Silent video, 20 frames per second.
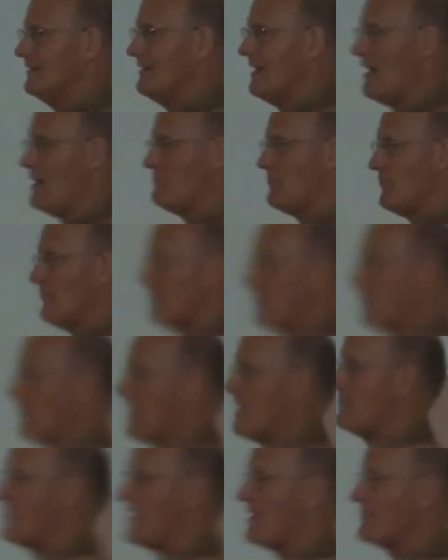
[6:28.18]
Not before
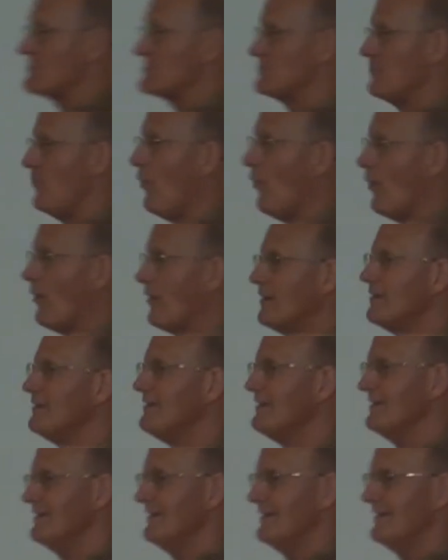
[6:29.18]
Abraham was
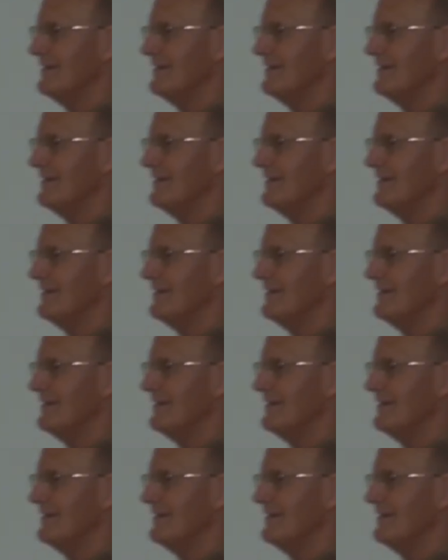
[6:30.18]
born,